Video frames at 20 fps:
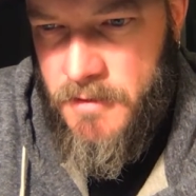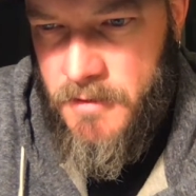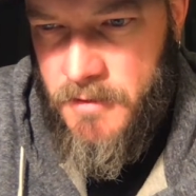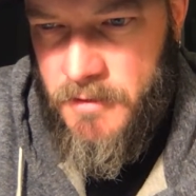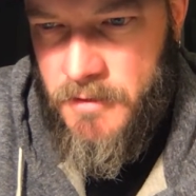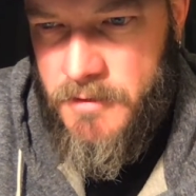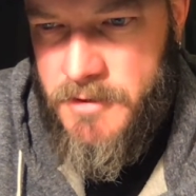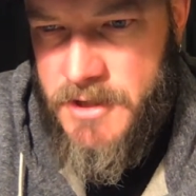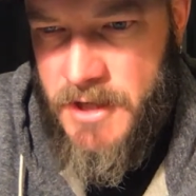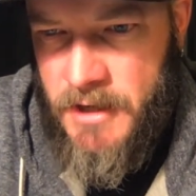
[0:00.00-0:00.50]

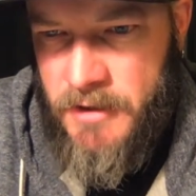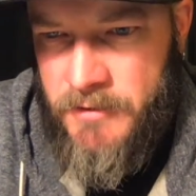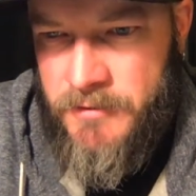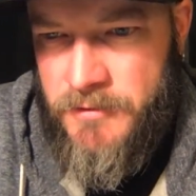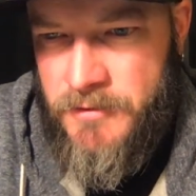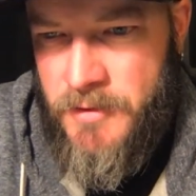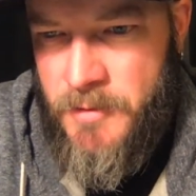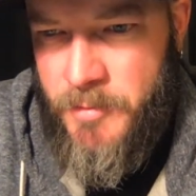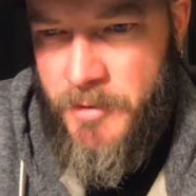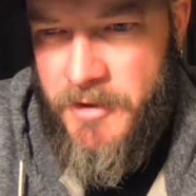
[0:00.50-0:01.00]
Your channel
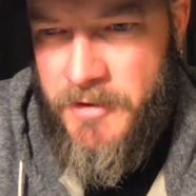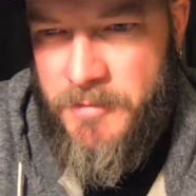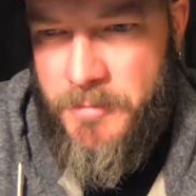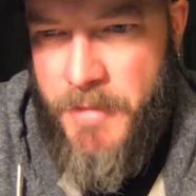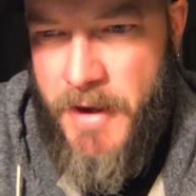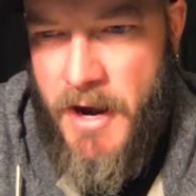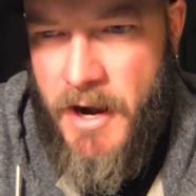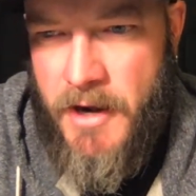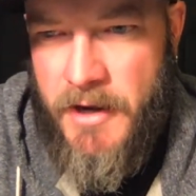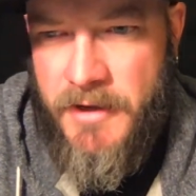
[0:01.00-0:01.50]
is super
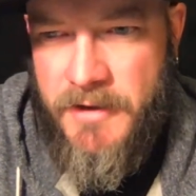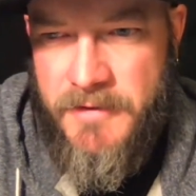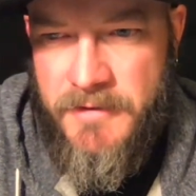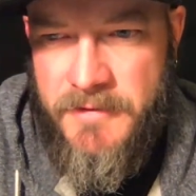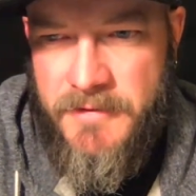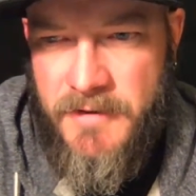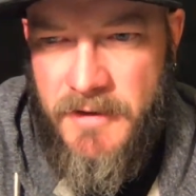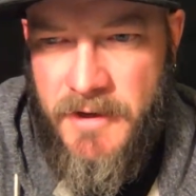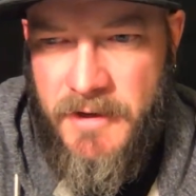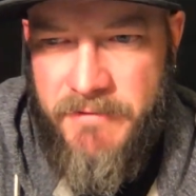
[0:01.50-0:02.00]
inspiring.
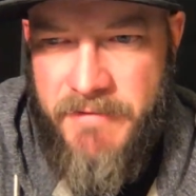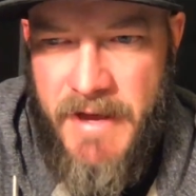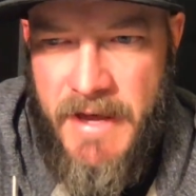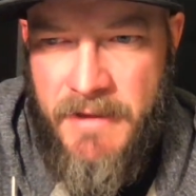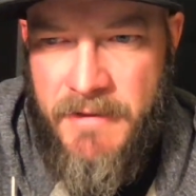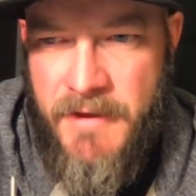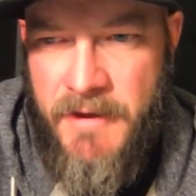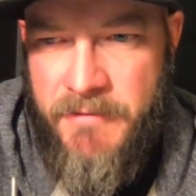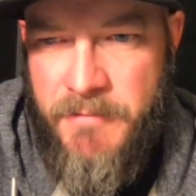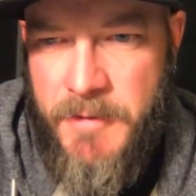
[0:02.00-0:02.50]
Considering
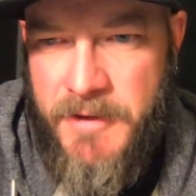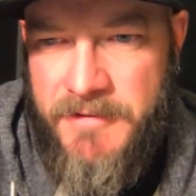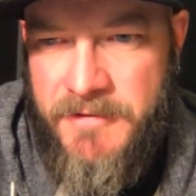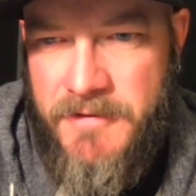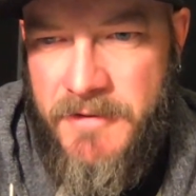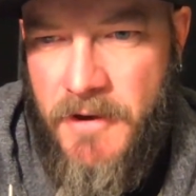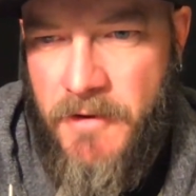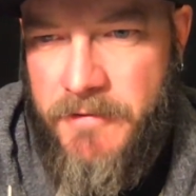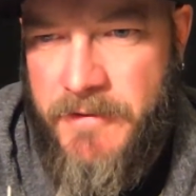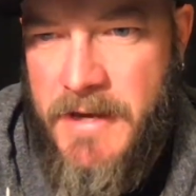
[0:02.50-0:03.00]
van life
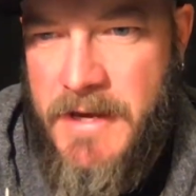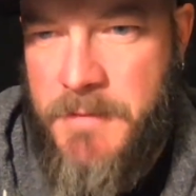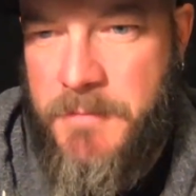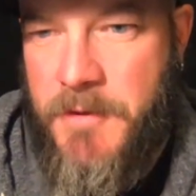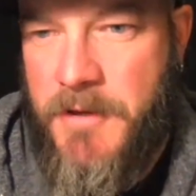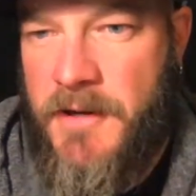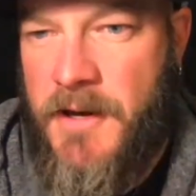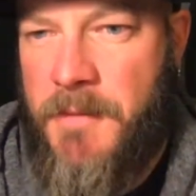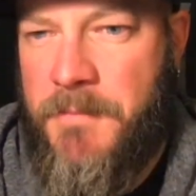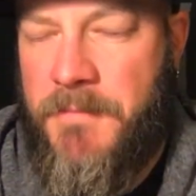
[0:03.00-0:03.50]
myself,
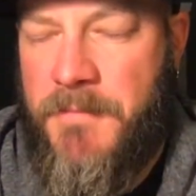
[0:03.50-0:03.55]
keep it up.